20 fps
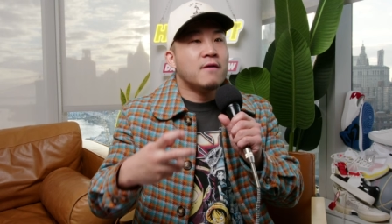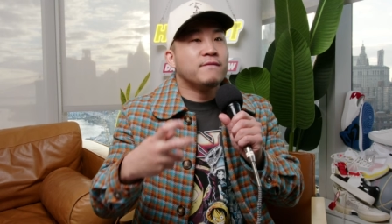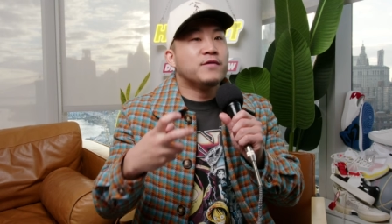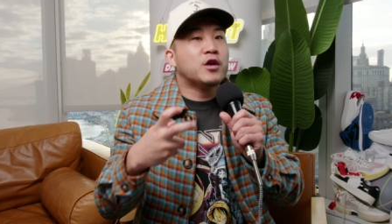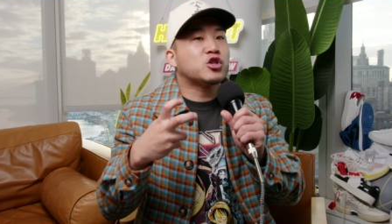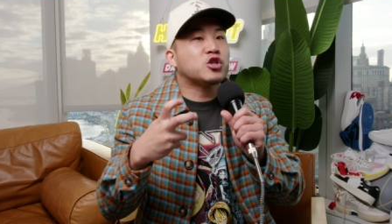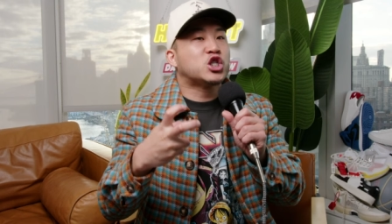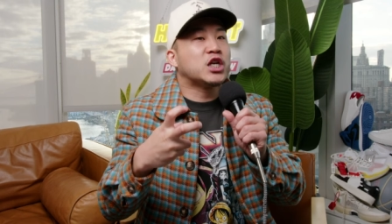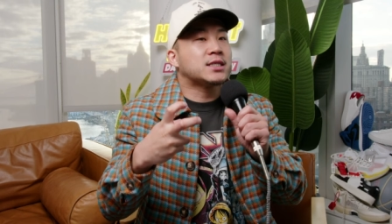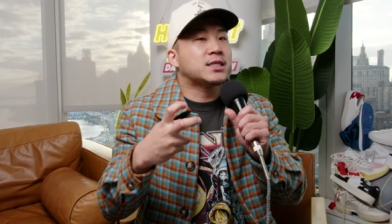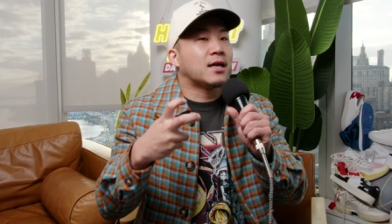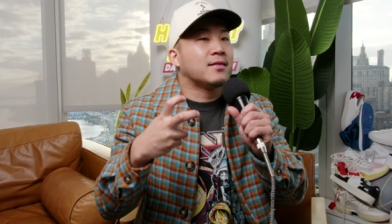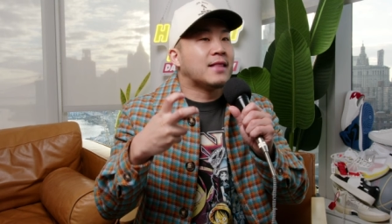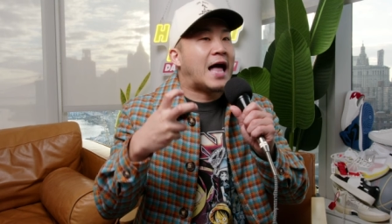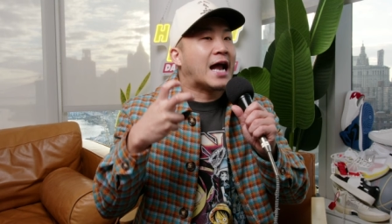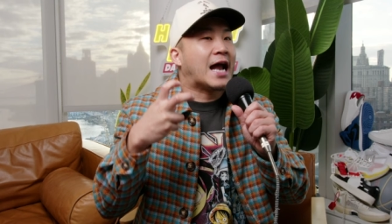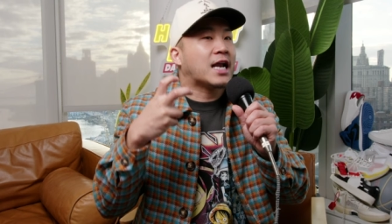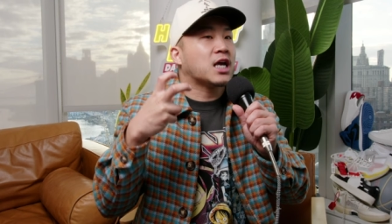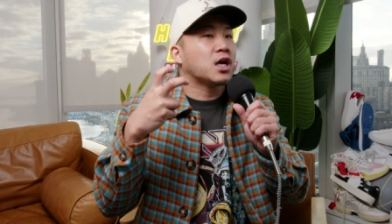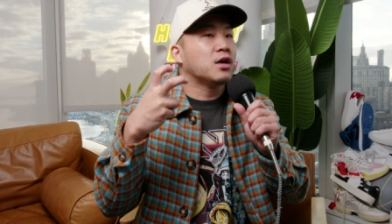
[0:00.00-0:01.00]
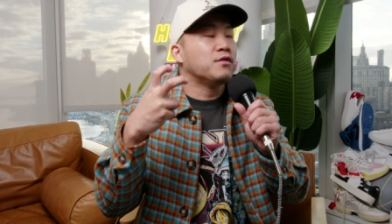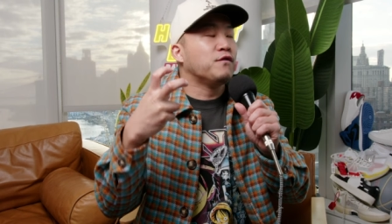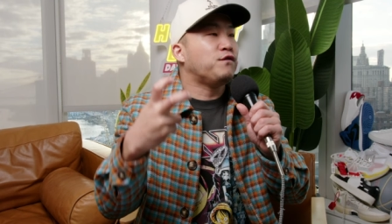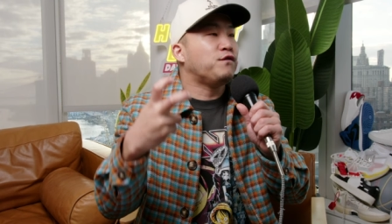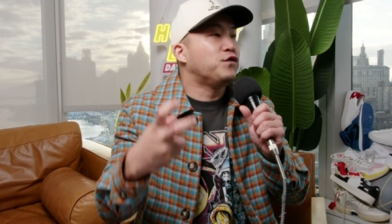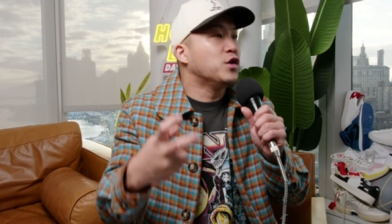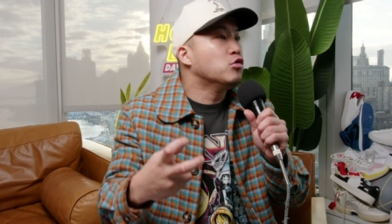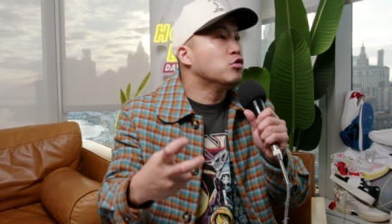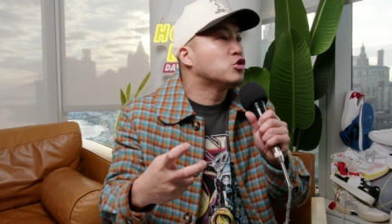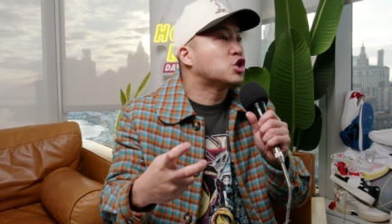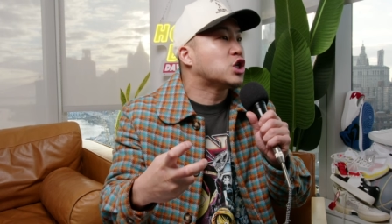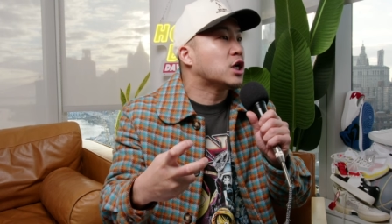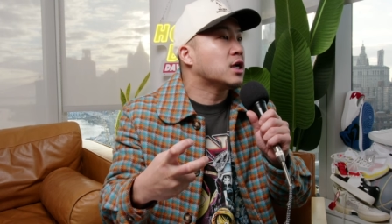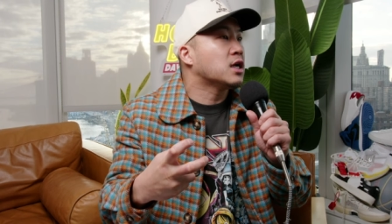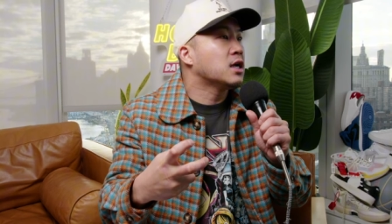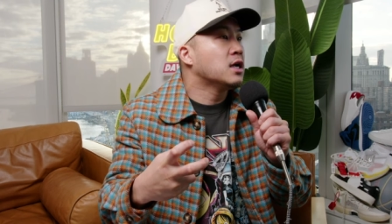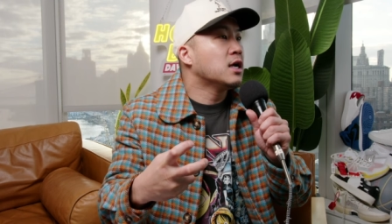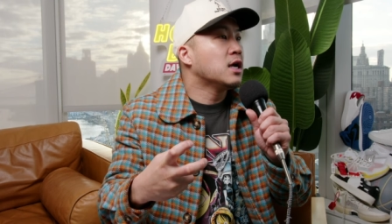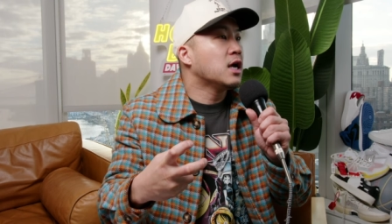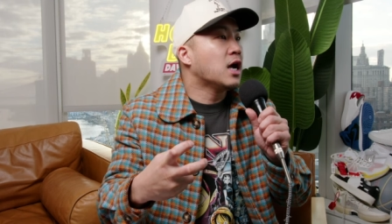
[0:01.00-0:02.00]
there's just a lot of
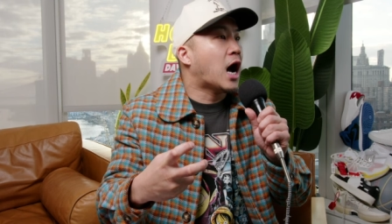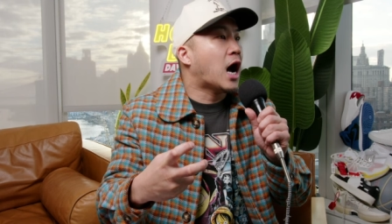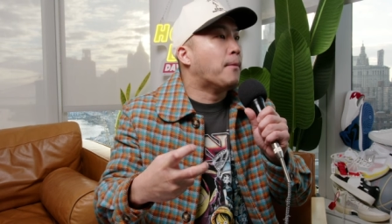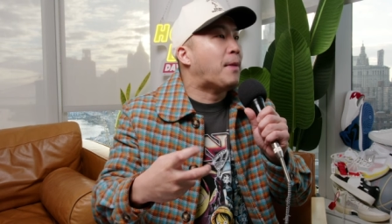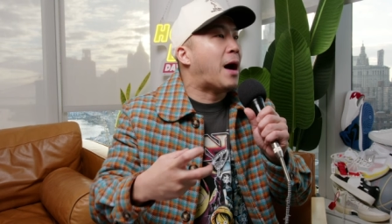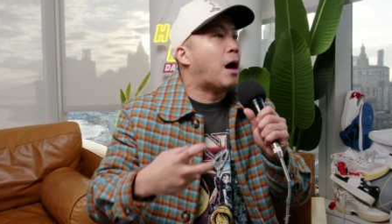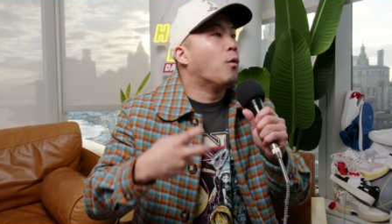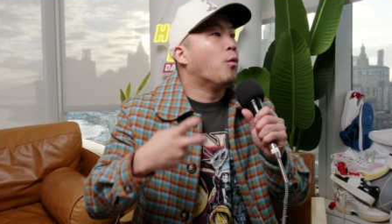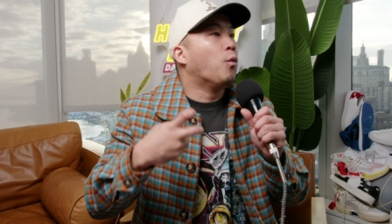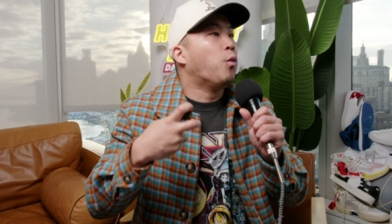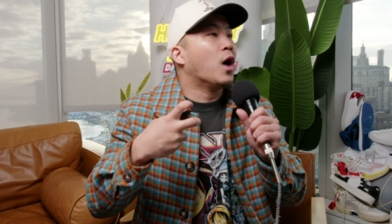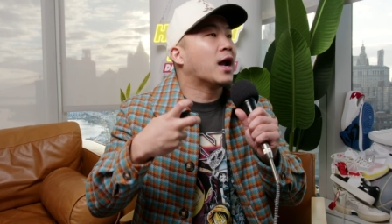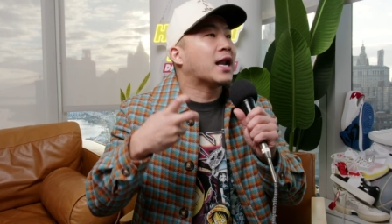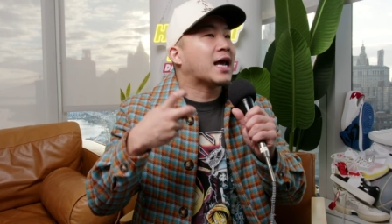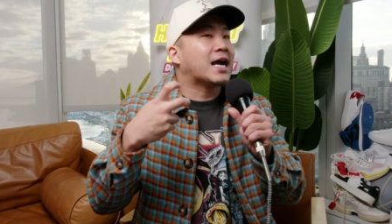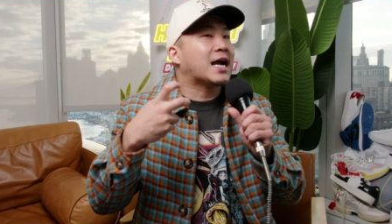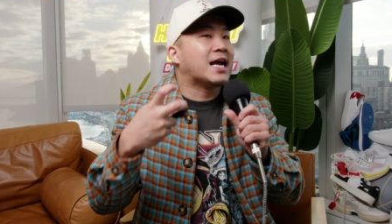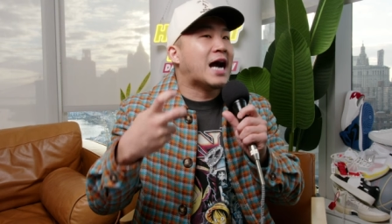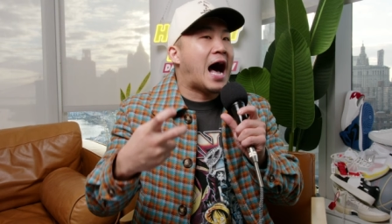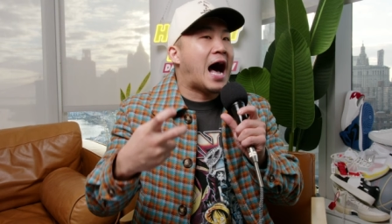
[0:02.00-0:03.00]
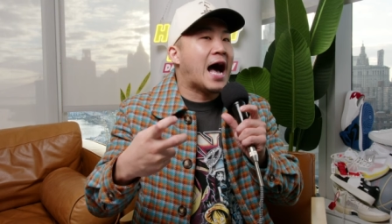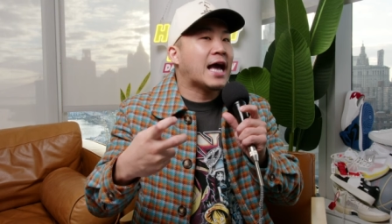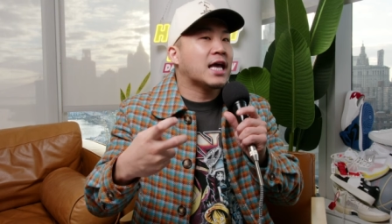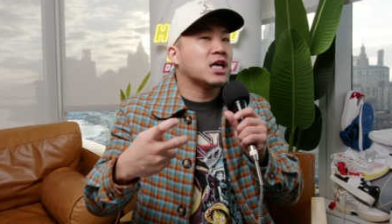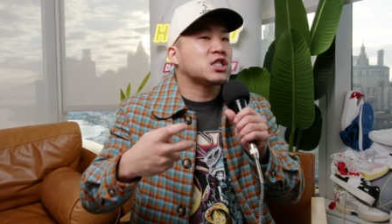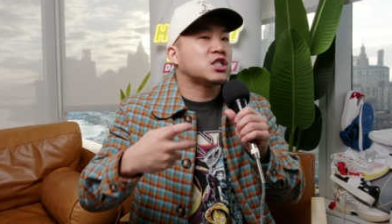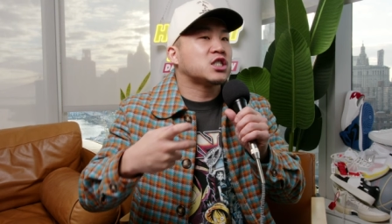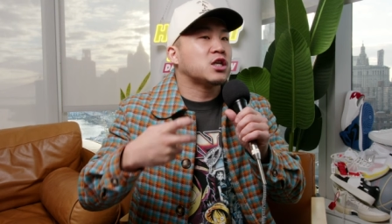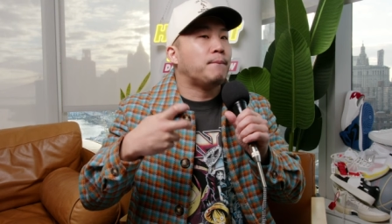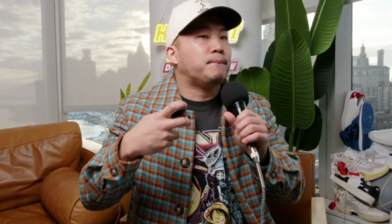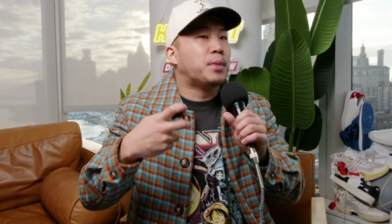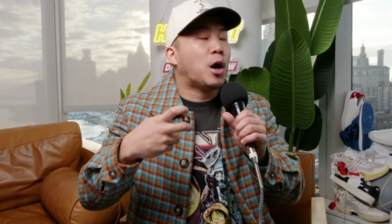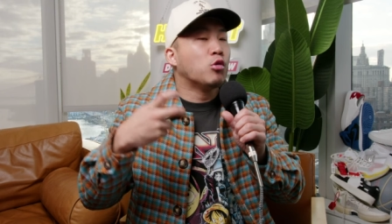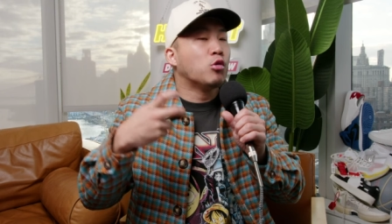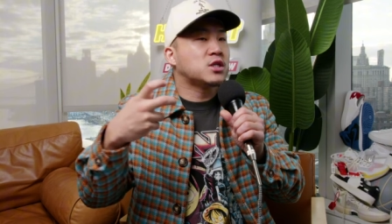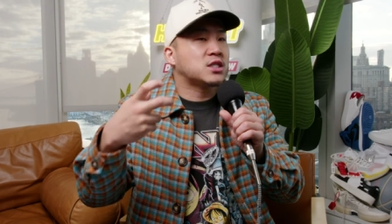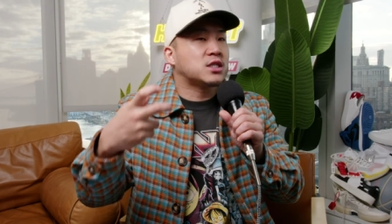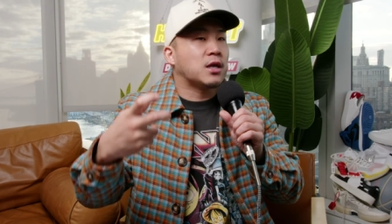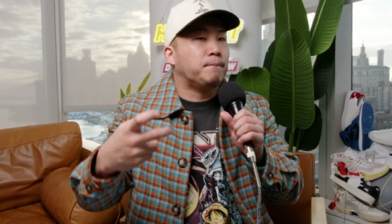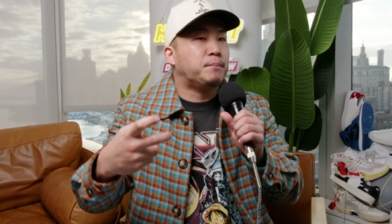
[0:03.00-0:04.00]
confusion about what a guy is
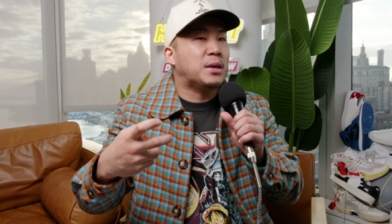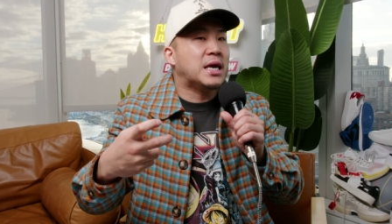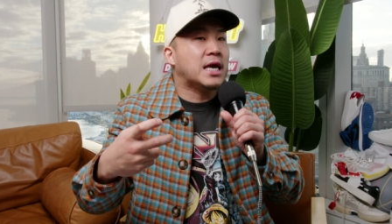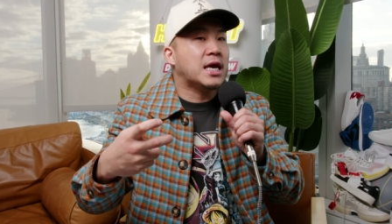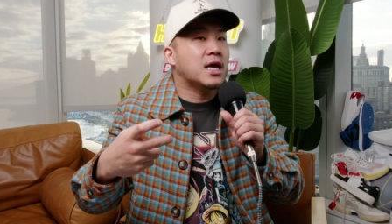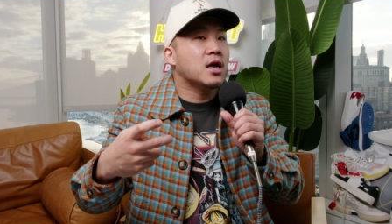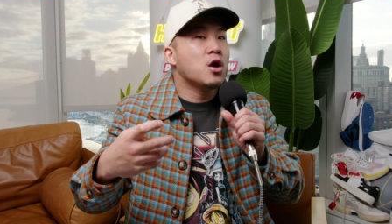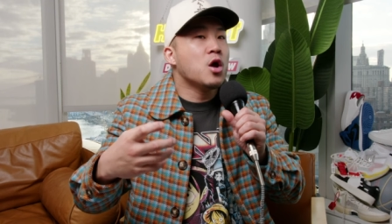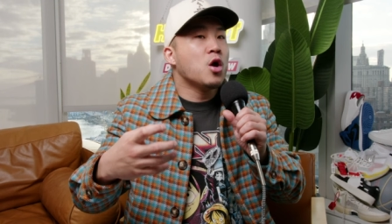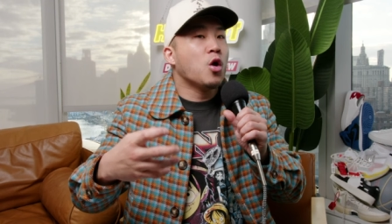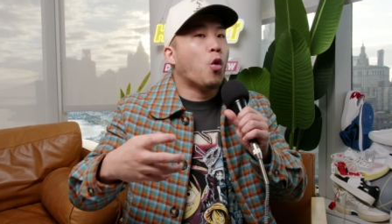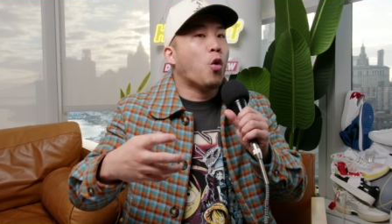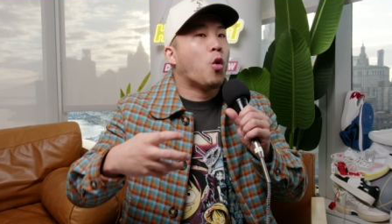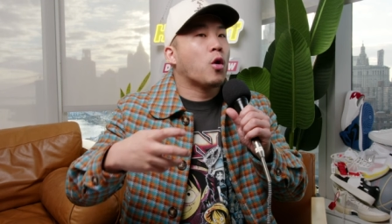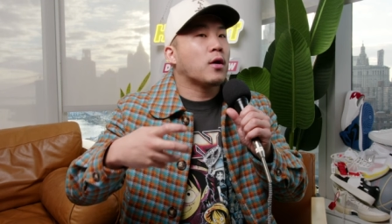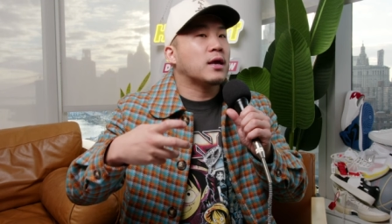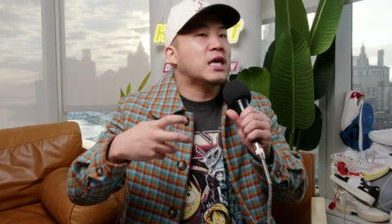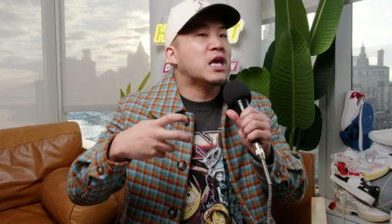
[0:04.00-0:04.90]
supposed to be, or